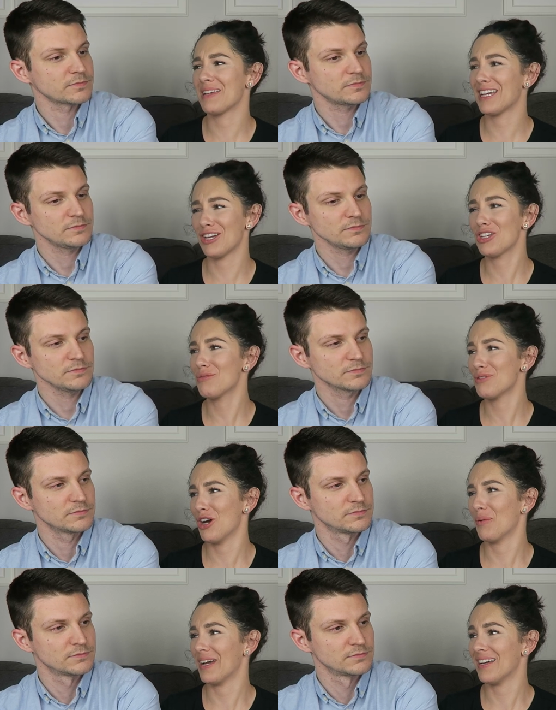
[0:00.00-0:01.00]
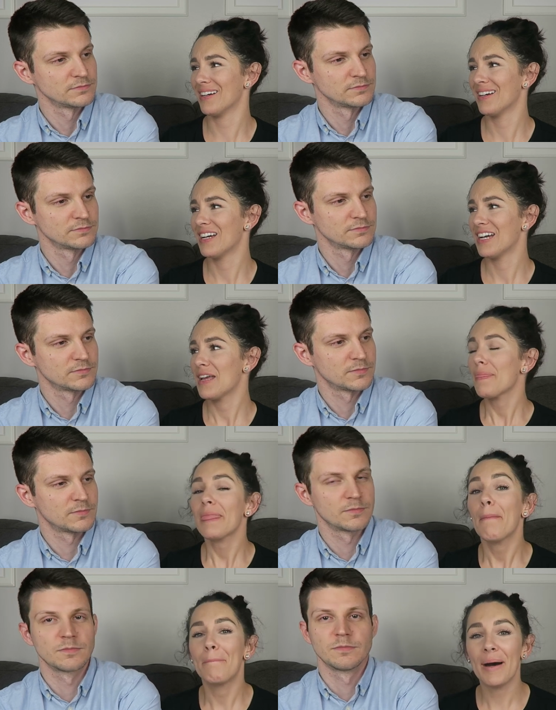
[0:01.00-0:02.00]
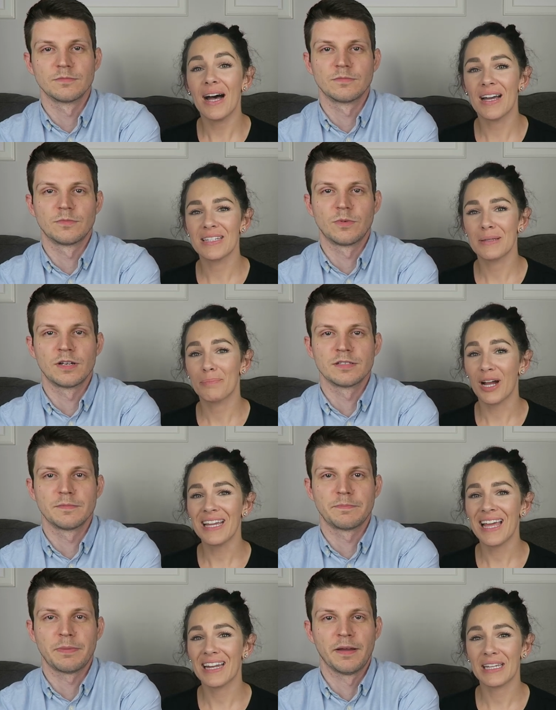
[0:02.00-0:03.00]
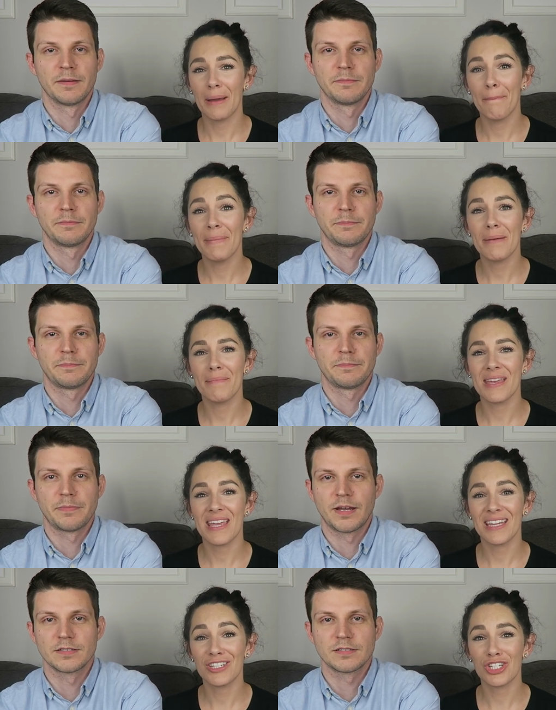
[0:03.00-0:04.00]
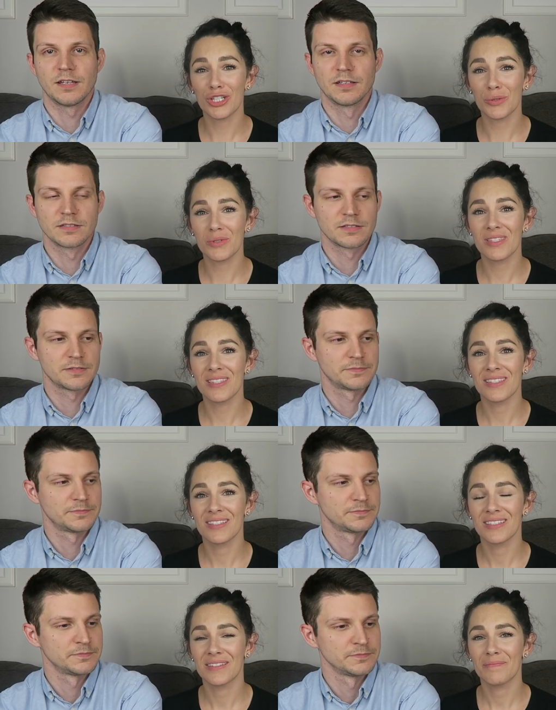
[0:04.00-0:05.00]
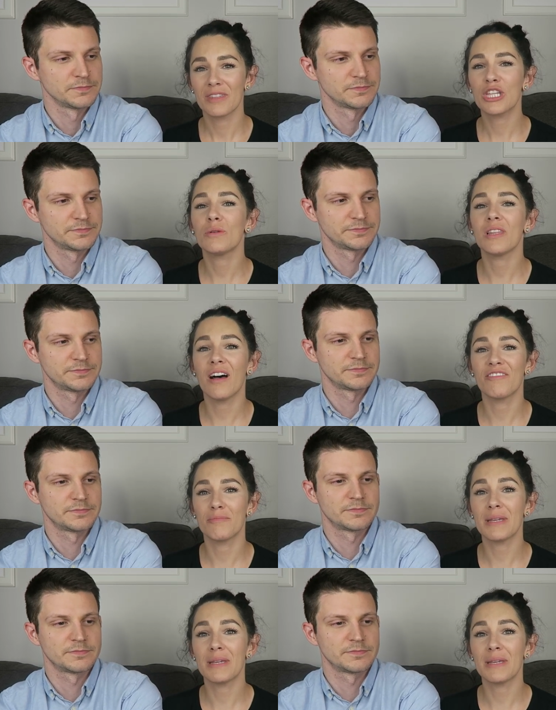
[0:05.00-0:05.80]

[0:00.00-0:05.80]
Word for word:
Speaker 1: me and you know it. But Brian had commitment issues. Tense. You love